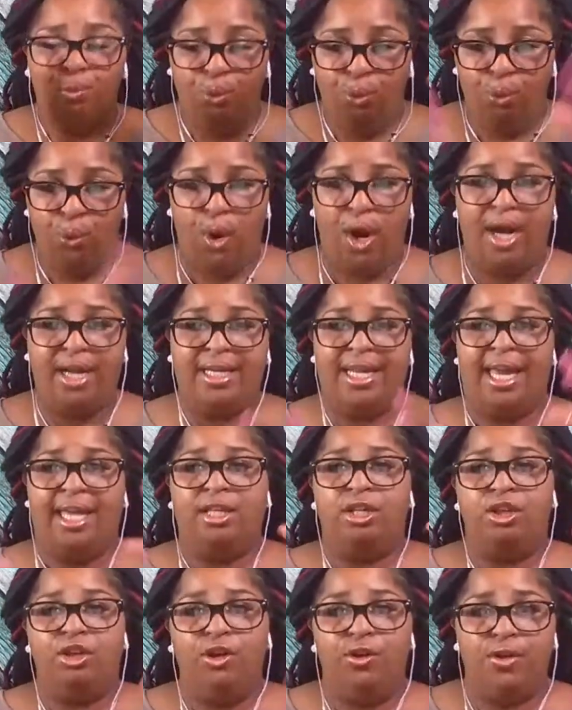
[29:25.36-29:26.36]
one
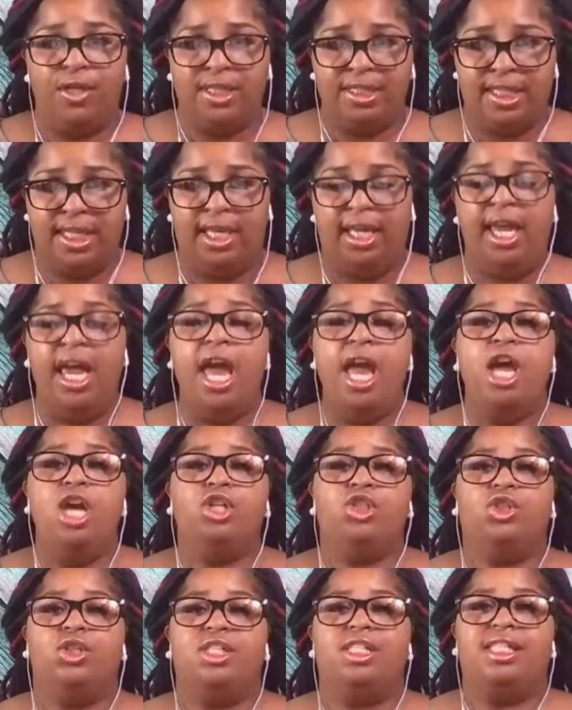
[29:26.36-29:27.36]
in unity
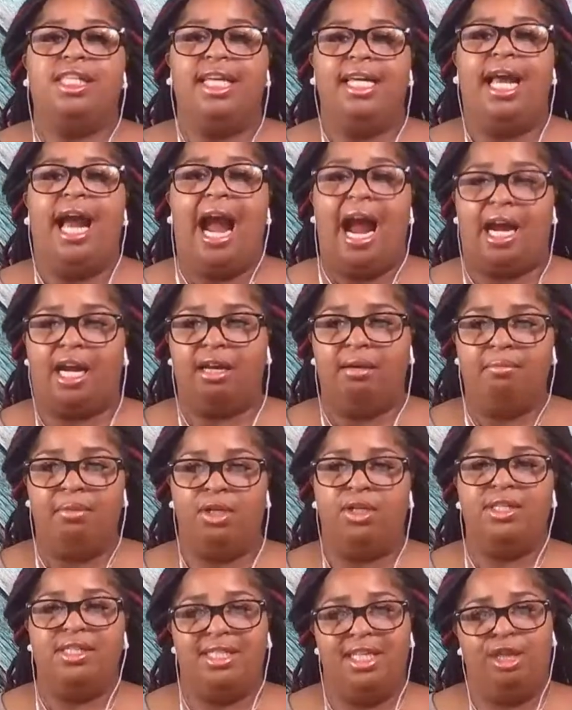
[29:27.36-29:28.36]
to see our
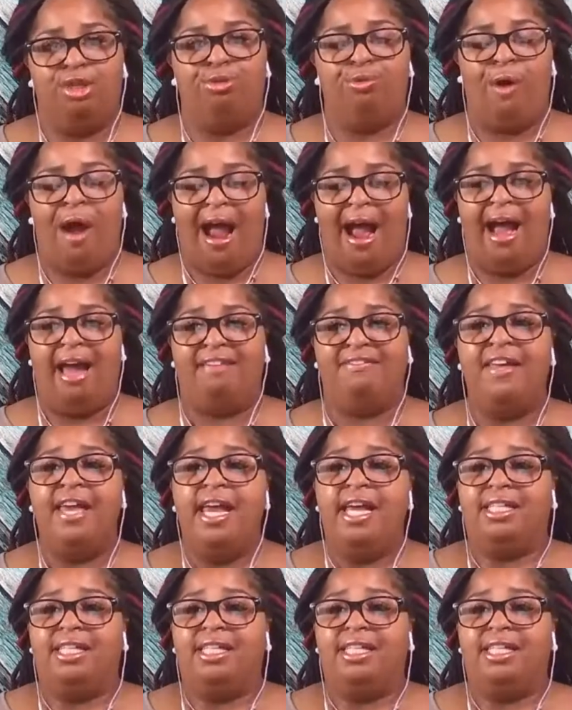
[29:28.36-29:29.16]
community thrive,